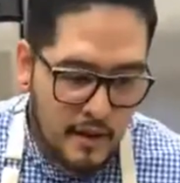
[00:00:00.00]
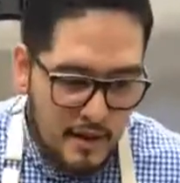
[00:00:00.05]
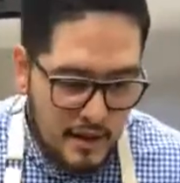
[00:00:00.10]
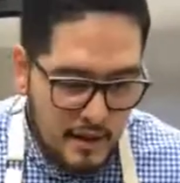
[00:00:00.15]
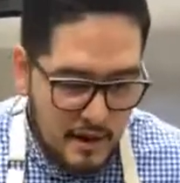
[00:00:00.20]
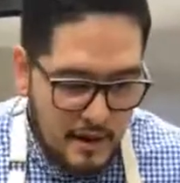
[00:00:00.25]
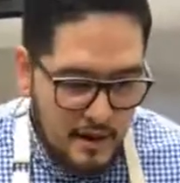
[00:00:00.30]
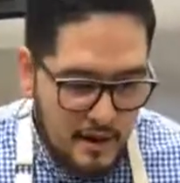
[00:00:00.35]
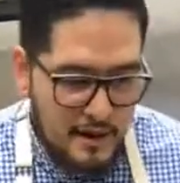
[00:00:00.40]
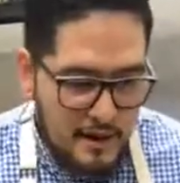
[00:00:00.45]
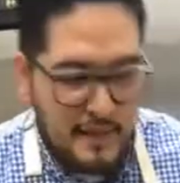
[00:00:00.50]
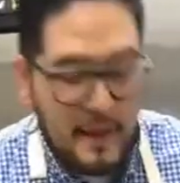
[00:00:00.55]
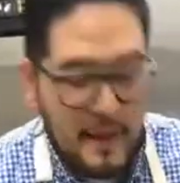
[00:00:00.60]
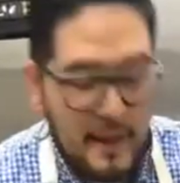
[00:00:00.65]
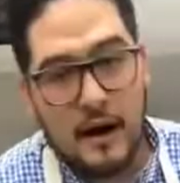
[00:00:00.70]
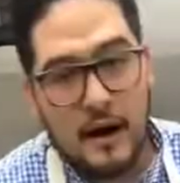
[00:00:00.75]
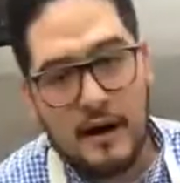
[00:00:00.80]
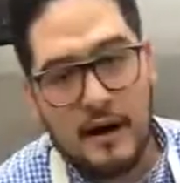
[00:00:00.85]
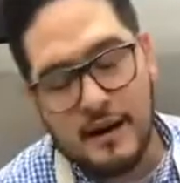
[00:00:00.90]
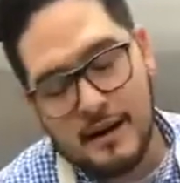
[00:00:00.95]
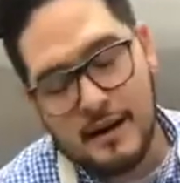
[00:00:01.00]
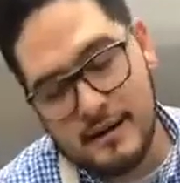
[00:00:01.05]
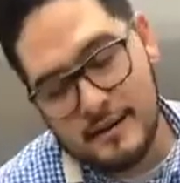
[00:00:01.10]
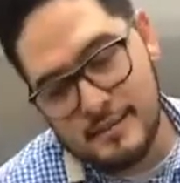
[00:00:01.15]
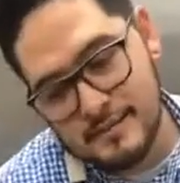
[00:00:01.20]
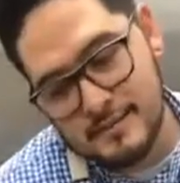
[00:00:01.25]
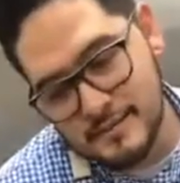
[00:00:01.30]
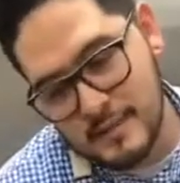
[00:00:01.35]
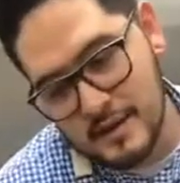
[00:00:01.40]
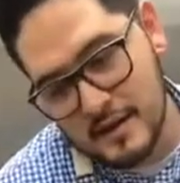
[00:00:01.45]

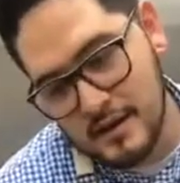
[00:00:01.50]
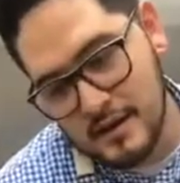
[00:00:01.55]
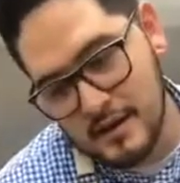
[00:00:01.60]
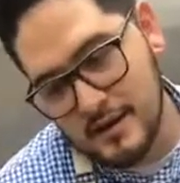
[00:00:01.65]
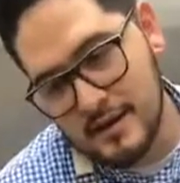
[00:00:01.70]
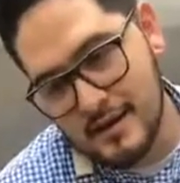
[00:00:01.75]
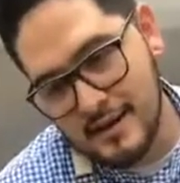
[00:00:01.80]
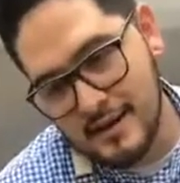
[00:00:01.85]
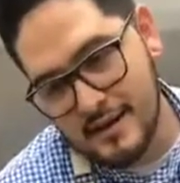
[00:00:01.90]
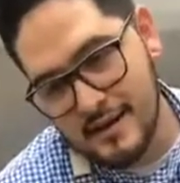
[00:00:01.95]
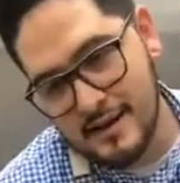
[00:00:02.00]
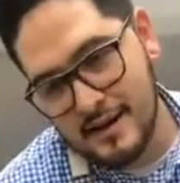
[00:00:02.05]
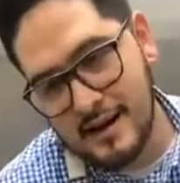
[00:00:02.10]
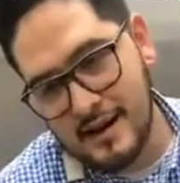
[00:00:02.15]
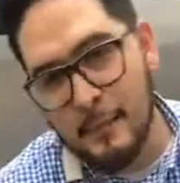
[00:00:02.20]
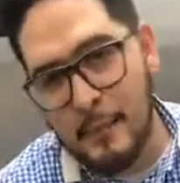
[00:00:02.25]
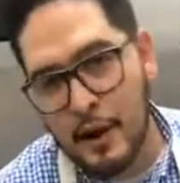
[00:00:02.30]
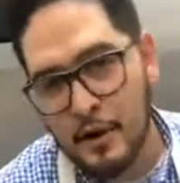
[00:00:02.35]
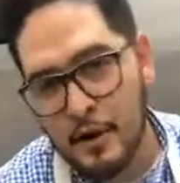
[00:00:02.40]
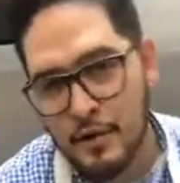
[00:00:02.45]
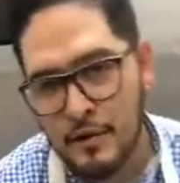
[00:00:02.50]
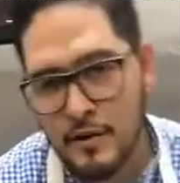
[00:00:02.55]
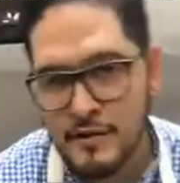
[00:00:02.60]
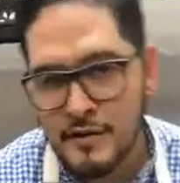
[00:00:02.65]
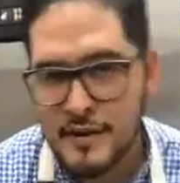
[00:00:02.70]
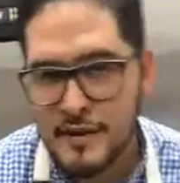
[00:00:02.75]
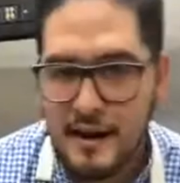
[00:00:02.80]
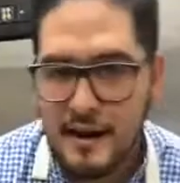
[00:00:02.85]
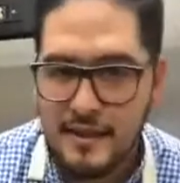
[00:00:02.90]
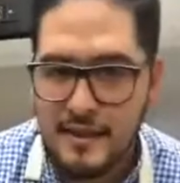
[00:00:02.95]
not camarones
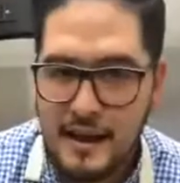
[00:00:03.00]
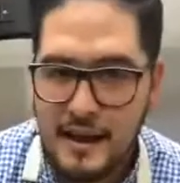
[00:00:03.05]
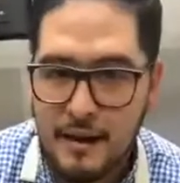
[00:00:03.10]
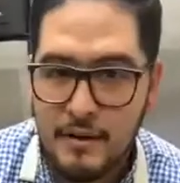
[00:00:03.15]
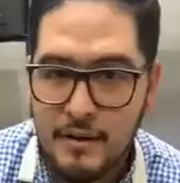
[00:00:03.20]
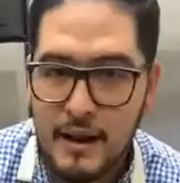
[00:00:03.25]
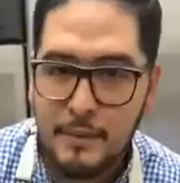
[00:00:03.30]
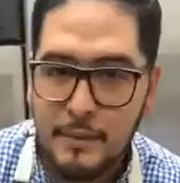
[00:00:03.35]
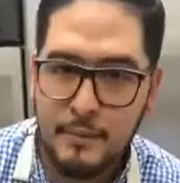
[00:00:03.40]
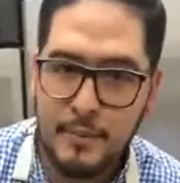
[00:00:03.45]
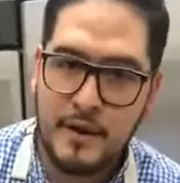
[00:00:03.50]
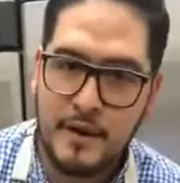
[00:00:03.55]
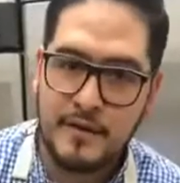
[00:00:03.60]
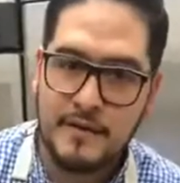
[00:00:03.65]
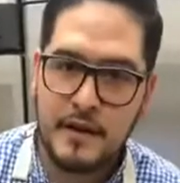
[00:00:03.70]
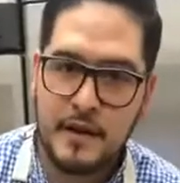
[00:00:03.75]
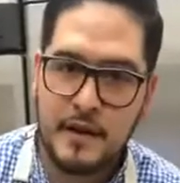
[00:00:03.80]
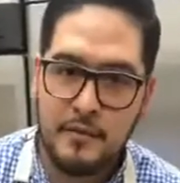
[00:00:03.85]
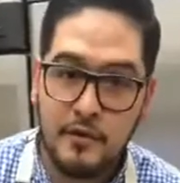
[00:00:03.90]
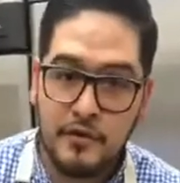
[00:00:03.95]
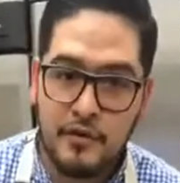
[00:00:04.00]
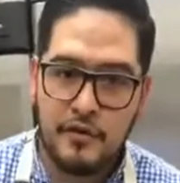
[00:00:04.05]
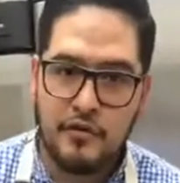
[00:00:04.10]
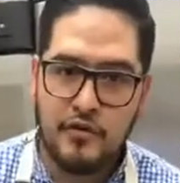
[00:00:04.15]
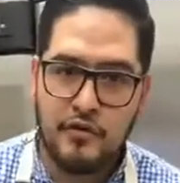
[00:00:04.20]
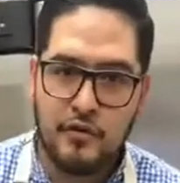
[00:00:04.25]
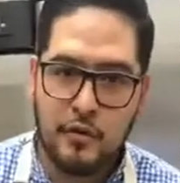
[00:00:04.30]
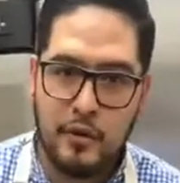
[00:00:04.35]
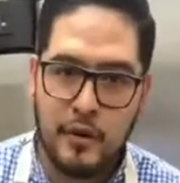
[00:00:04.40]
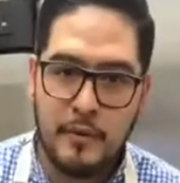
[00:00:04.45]
a la diabla, but instead of using
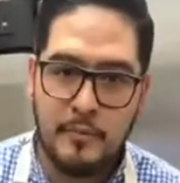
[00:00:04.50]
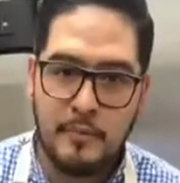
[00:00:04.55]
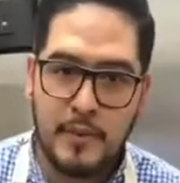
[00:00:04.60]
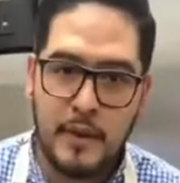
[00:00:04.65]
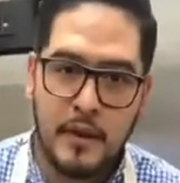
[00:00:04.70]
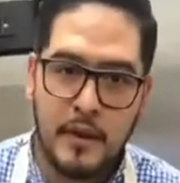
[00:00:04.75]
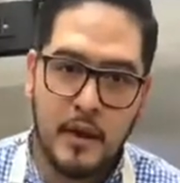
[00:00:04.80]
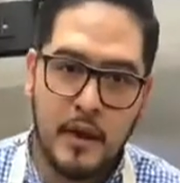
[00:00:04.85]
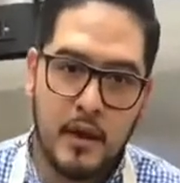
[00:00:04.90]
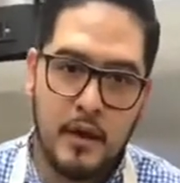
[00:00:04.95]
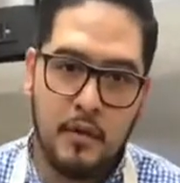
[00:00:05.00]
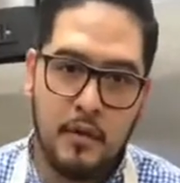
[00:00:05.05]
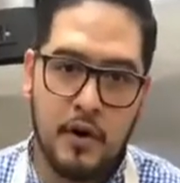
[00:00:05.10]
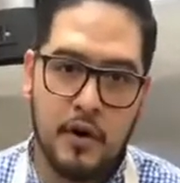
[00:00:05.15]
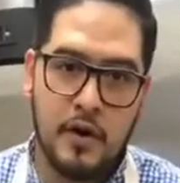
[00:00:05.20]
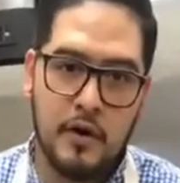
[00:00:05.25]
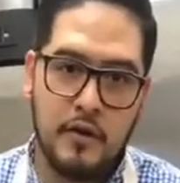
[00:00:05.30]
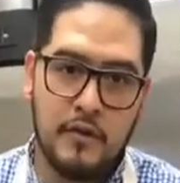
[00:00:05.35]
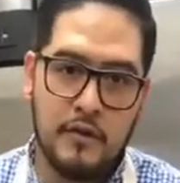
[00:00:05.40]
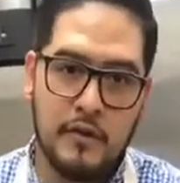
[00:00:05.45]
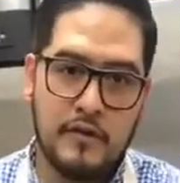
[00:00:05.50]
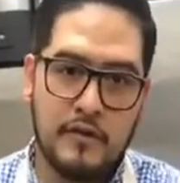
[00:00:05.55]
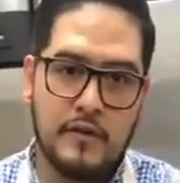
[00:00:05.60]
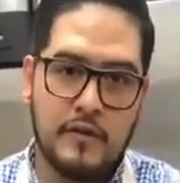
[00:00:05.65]
shrimp, we're gonna use the